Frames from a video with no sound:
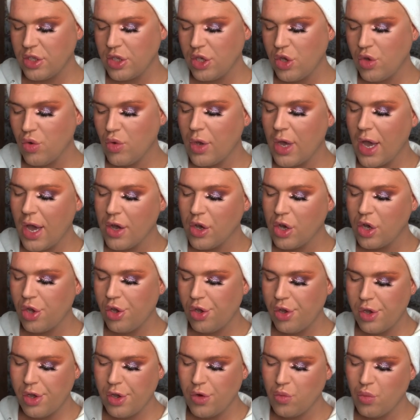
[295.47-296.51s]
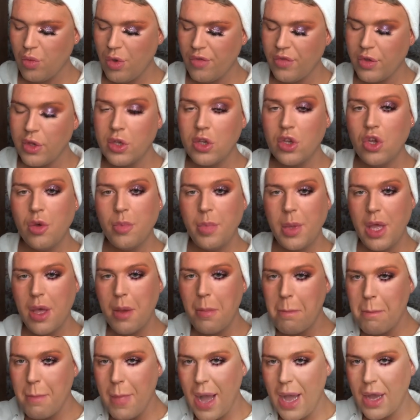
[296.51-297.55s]
you can go in with a little bit of
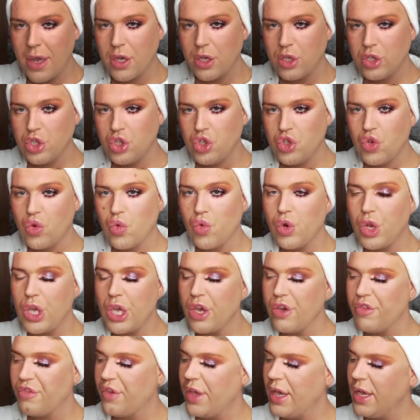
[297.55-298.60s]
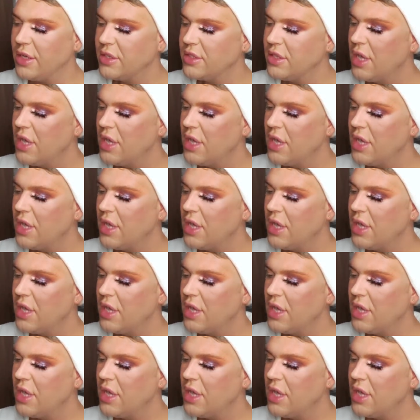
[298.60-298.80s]
MAC Studio Fix.